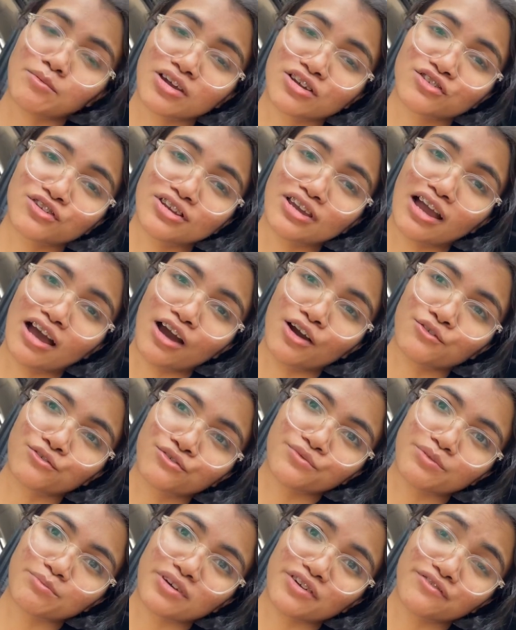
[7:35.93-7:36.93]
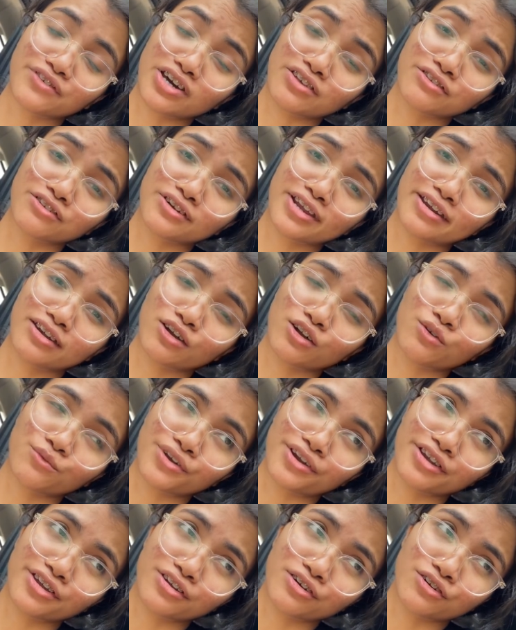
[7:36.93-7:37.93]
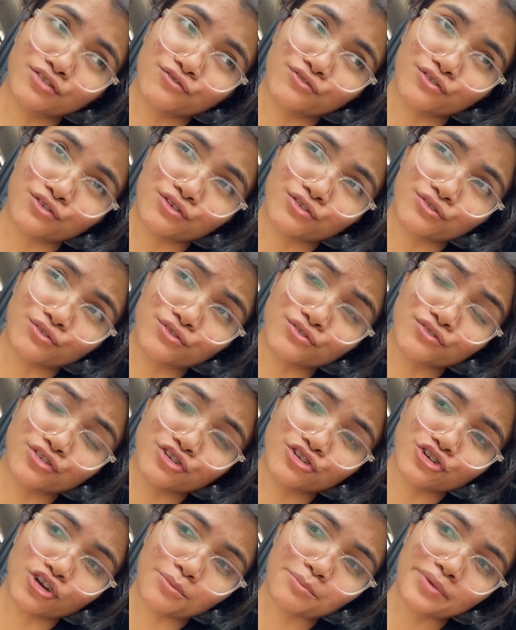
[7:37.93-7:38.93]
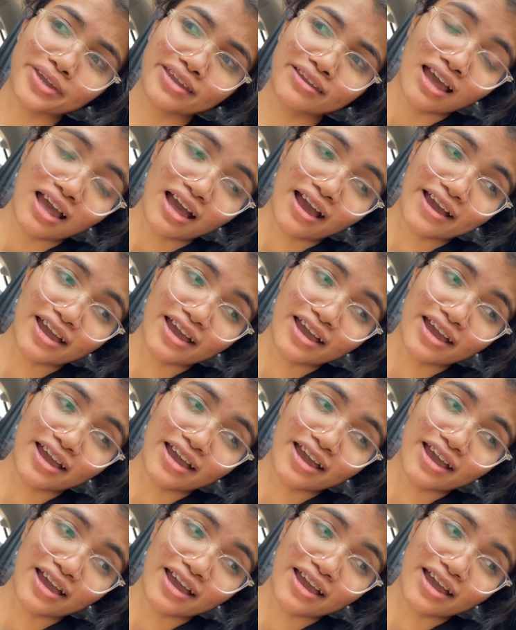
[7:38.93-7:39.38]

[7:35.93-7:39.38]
actually out with my father right now. We're here for grocery shopping.